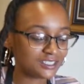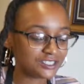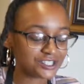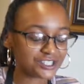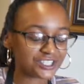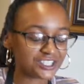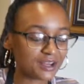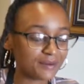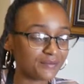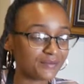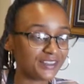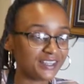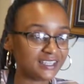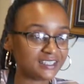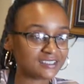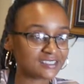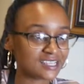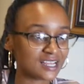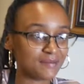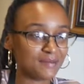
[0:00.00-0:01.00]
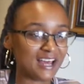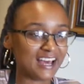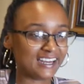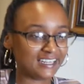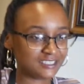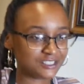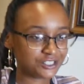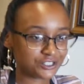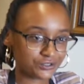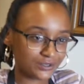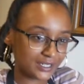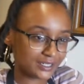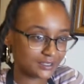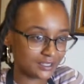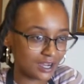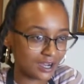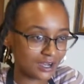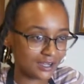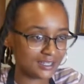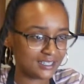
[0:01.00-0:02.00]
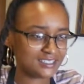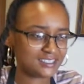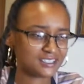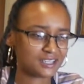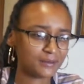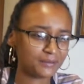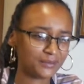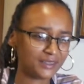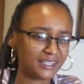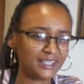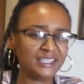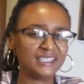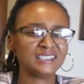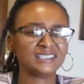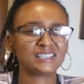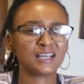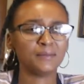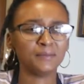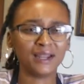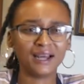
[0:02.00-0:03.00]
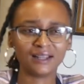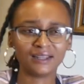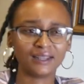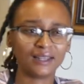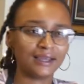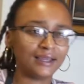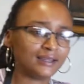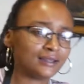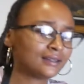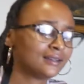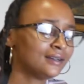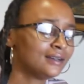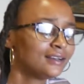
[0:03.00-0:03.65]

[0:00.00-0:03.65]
Just some things I'm not as strict on, and some things I'm not like